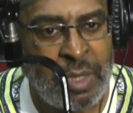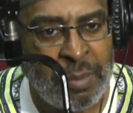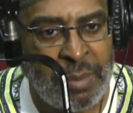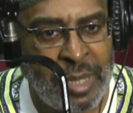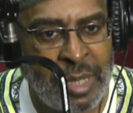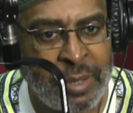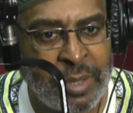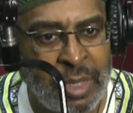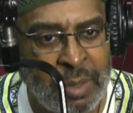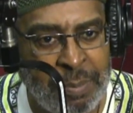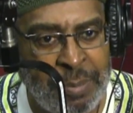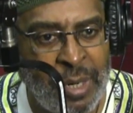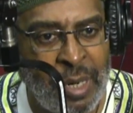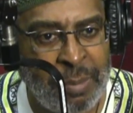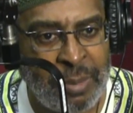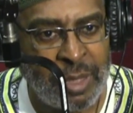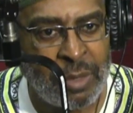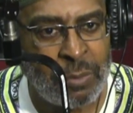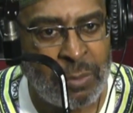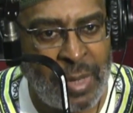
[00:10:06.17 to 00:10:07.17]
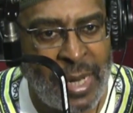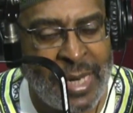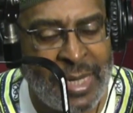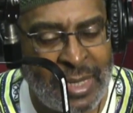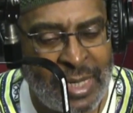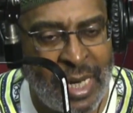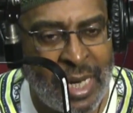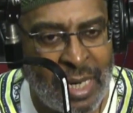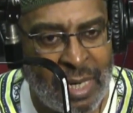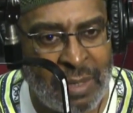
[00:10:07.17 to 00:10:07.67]
American public right
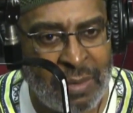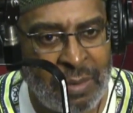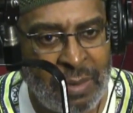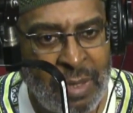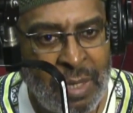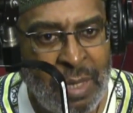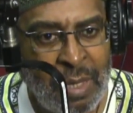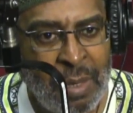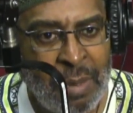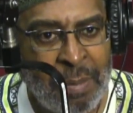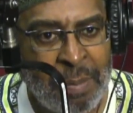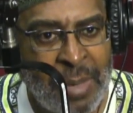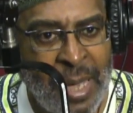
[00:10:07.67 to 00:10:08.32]
now right.